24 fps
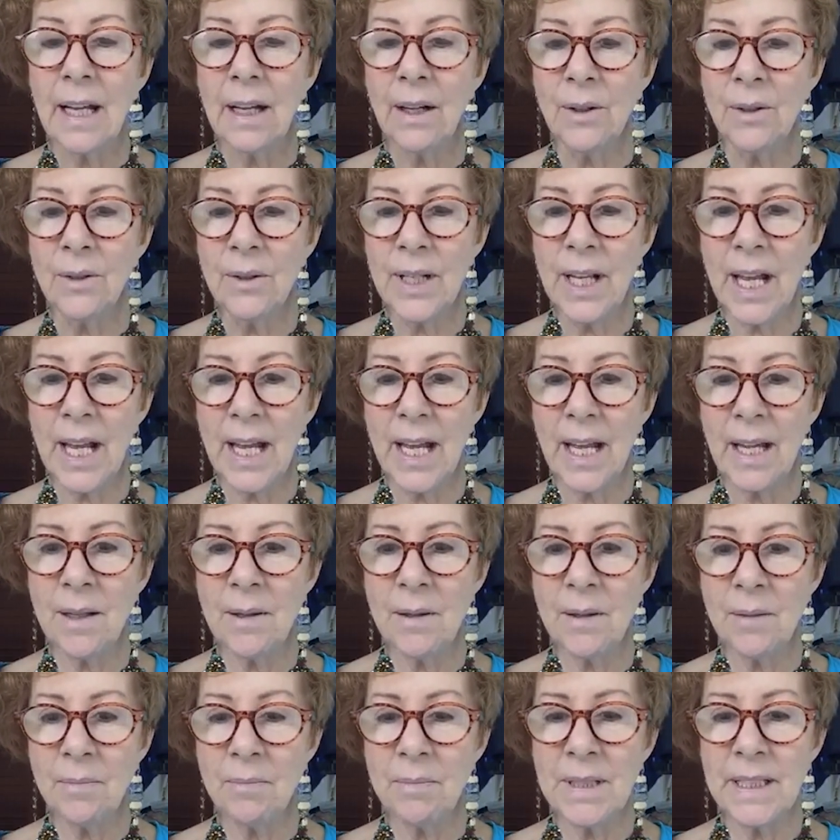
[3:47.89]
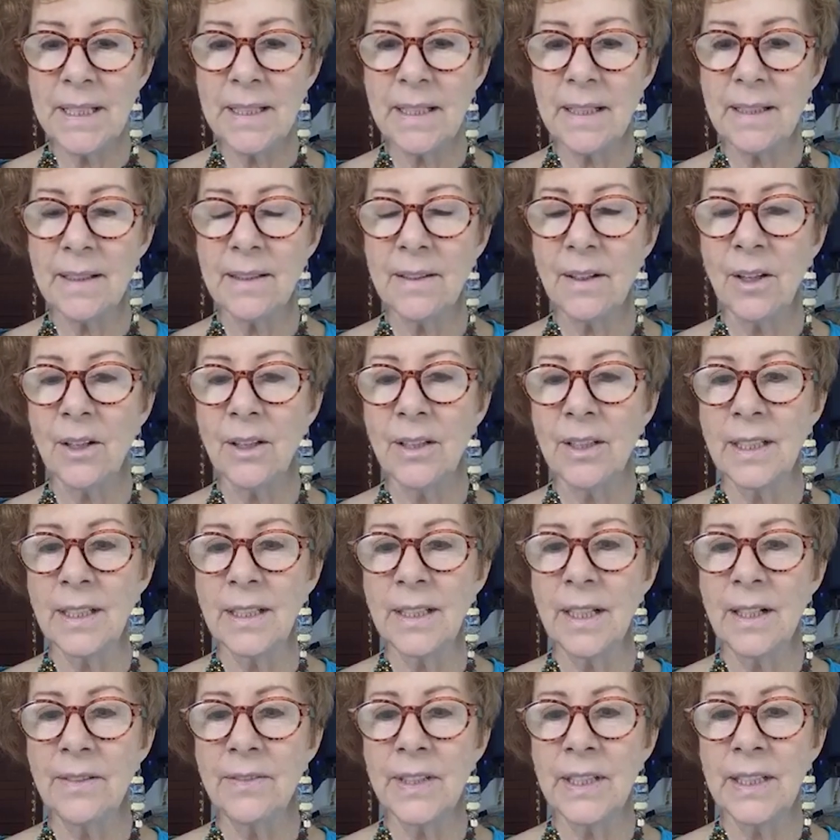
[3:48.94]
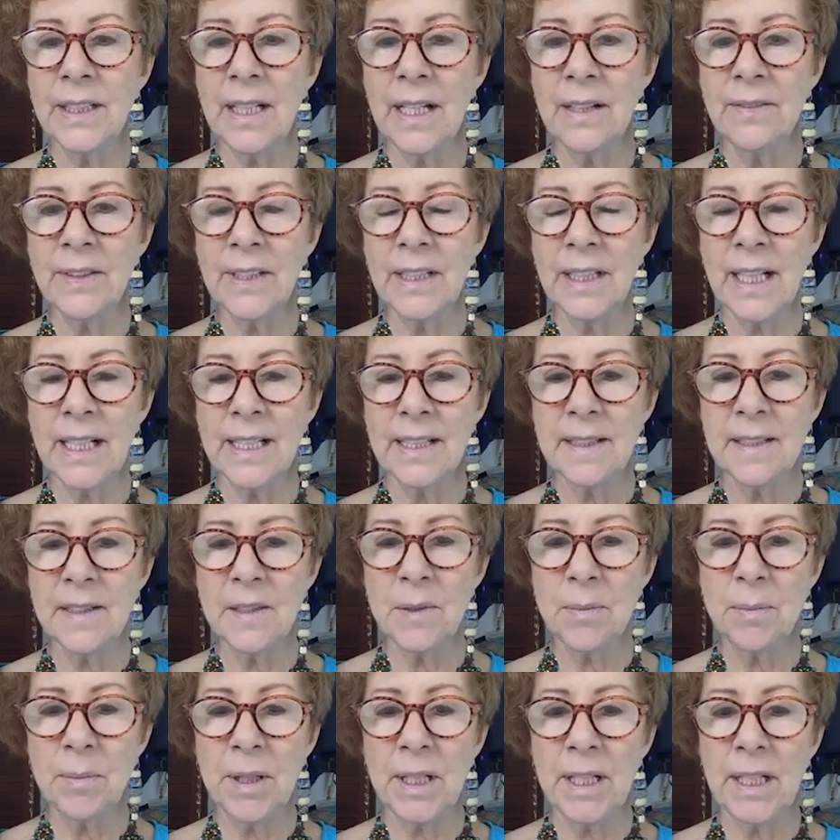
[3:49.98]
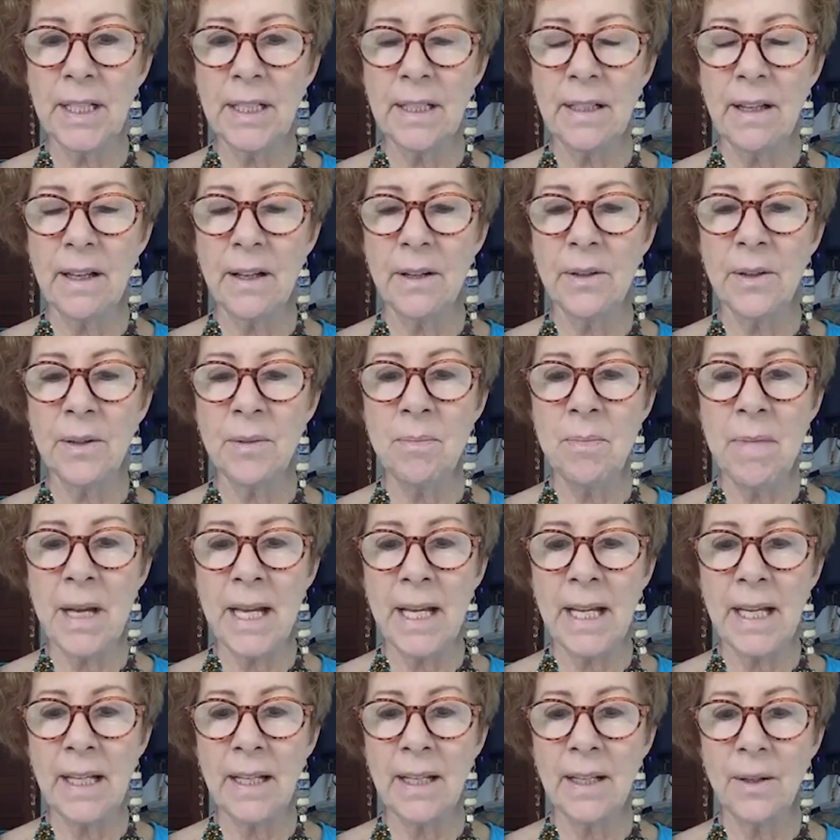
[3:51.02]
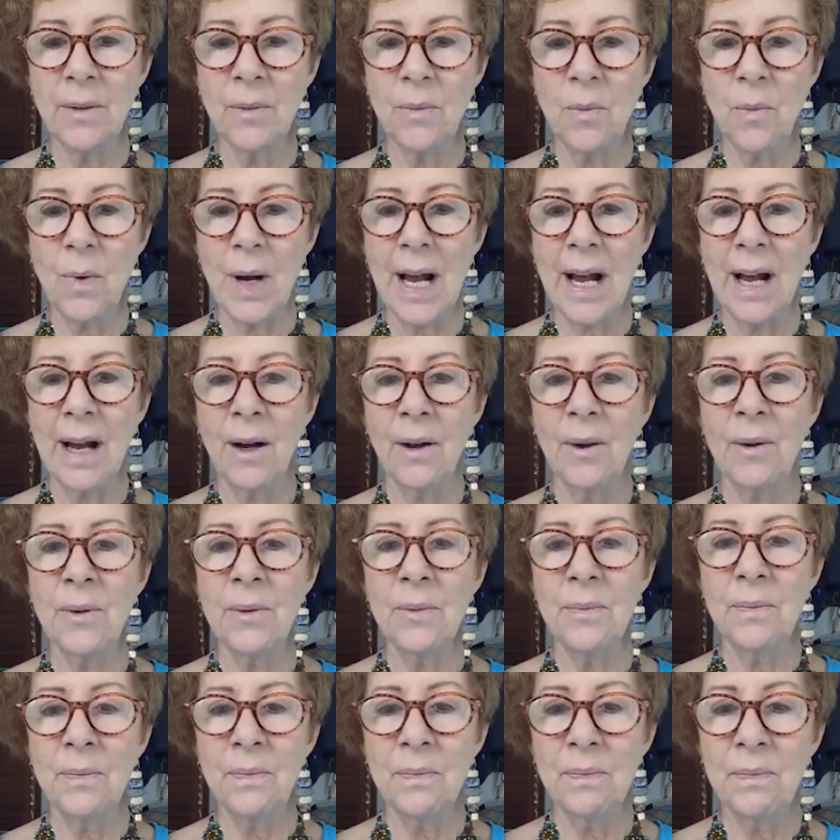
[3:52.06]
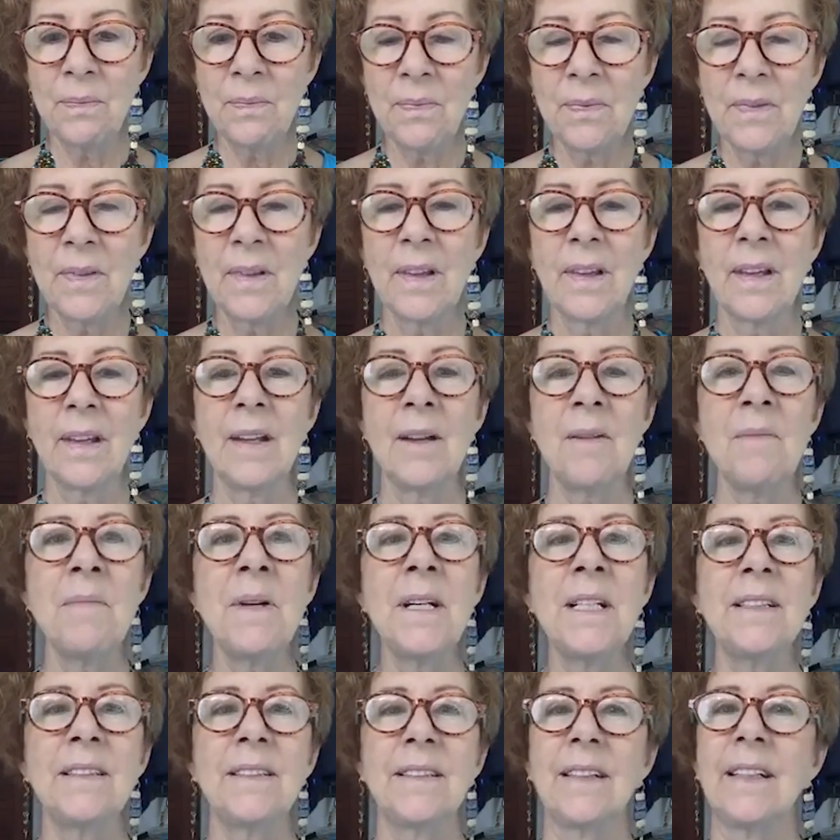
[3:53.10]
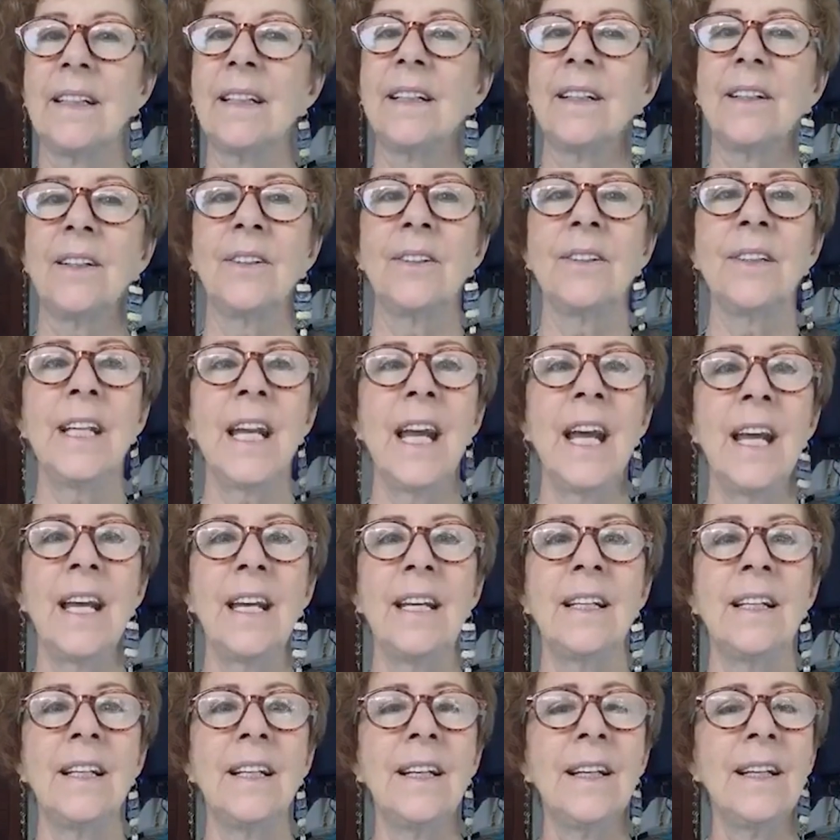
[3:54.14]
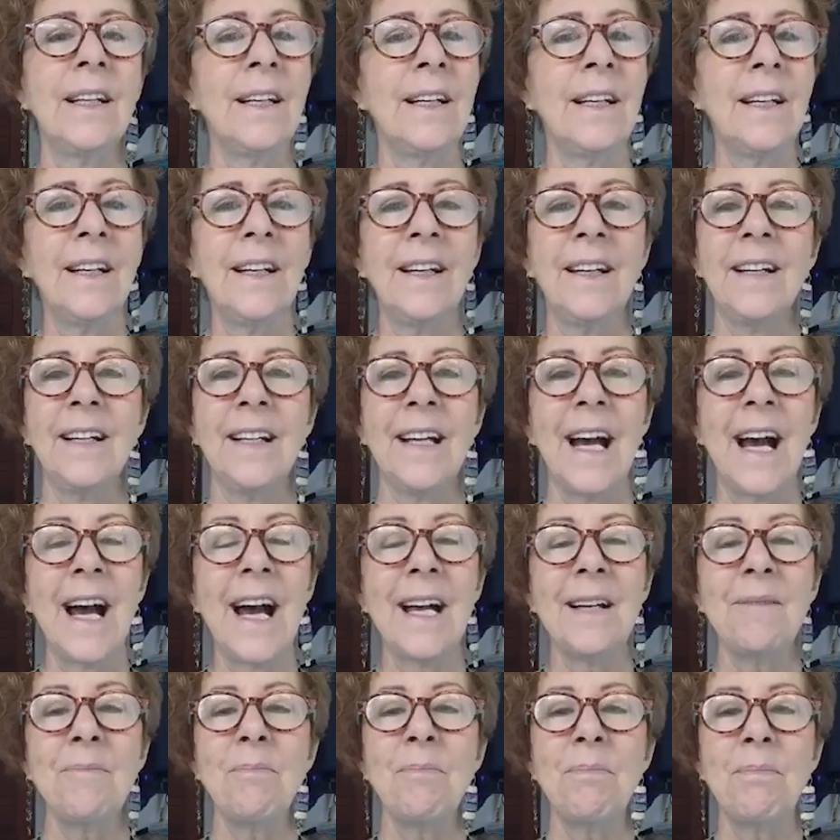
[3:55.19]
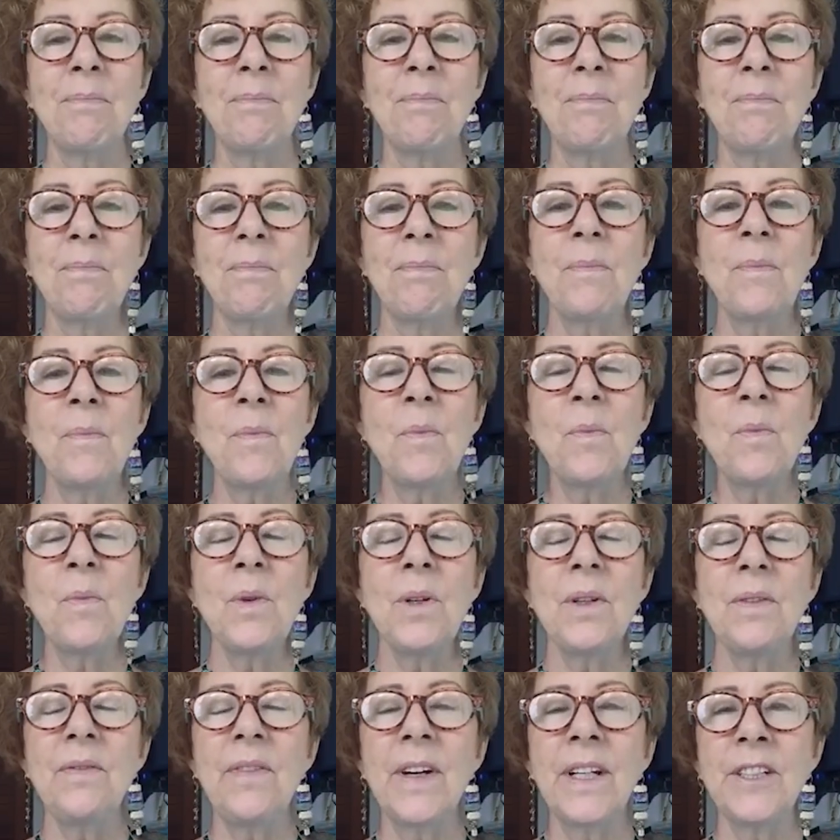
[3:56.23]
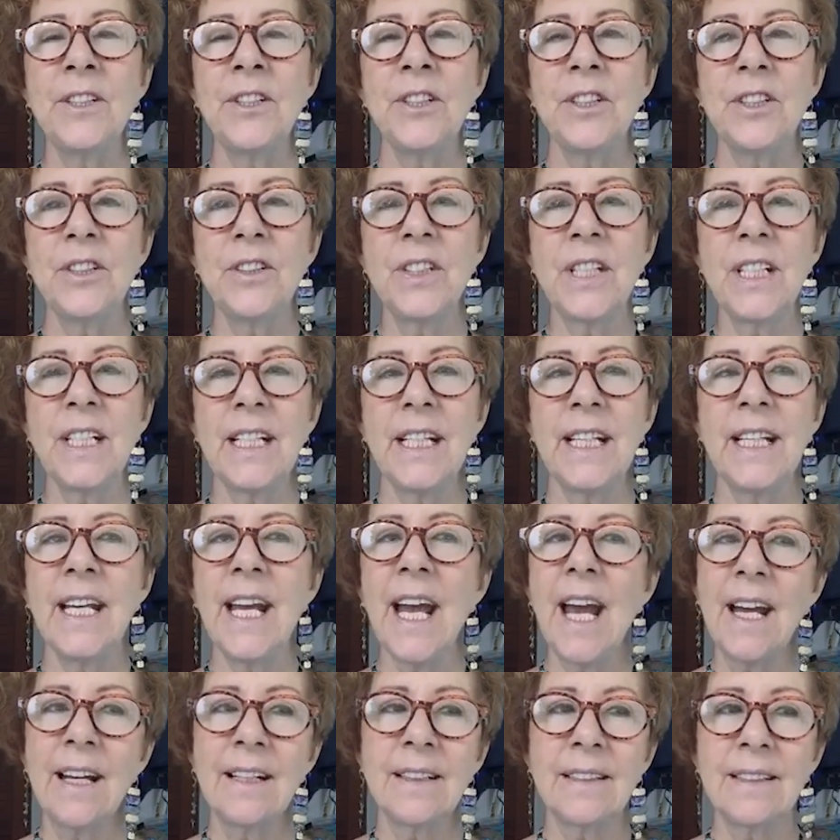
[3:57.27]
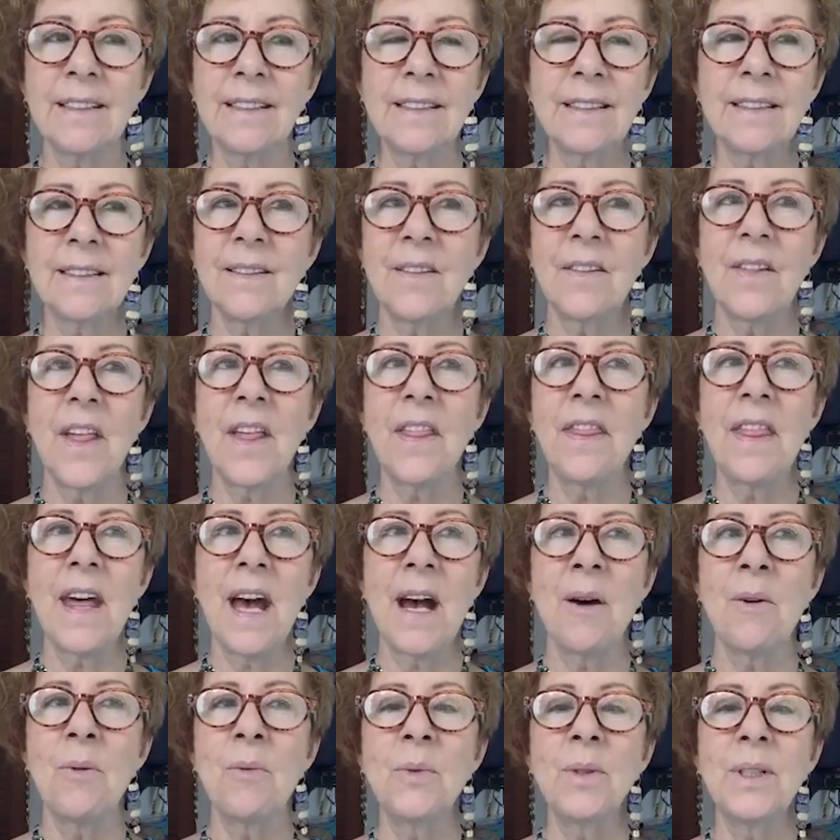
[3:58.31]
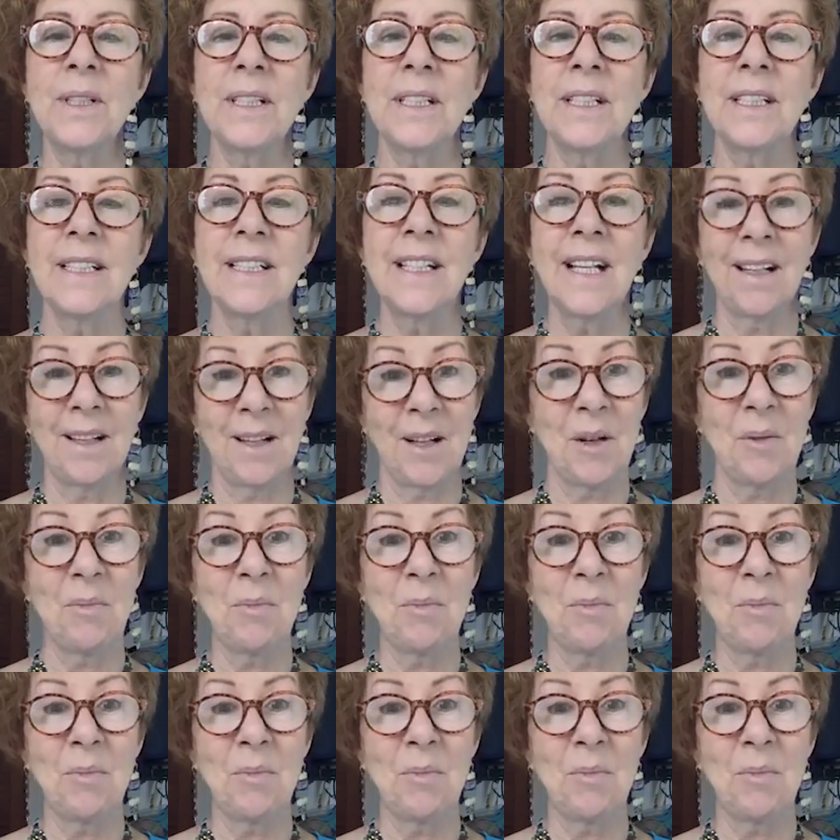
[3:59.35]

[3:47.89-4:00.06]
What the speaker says: Okay. Missy saw an 11/11 license plate there in Maine. Wow. Amazing. Okay. I would venture to guess that that was done on